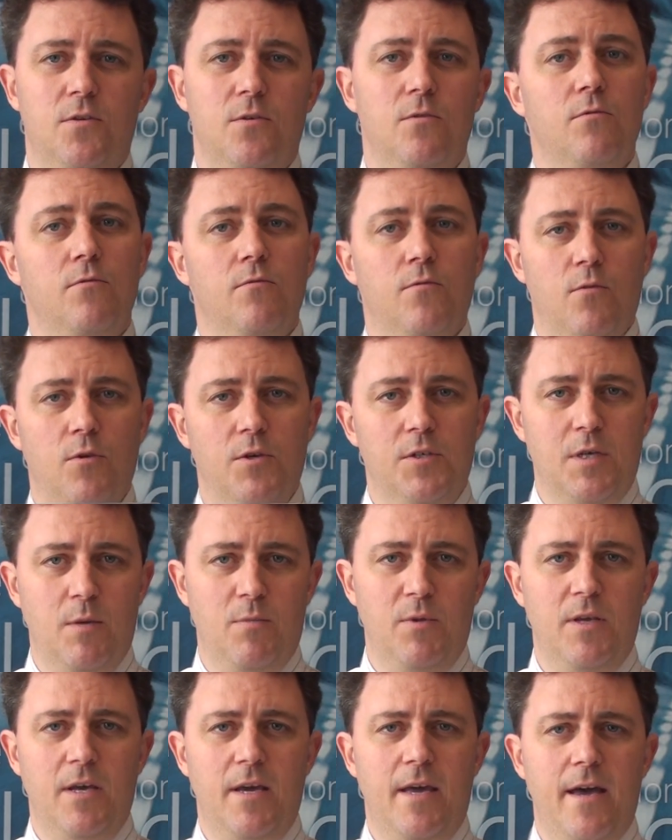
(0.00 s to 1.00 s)
to, for
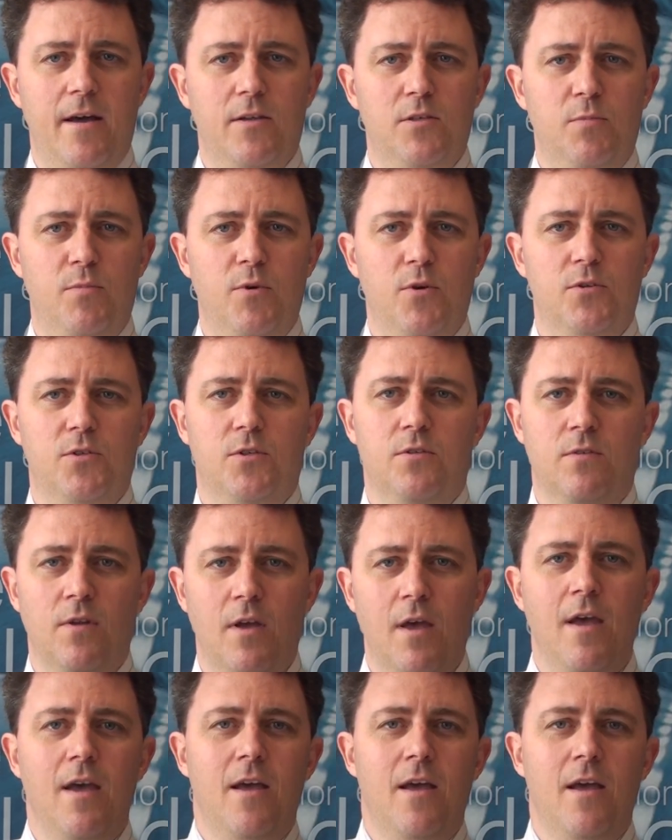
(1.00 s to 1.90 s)
example, the accounts person.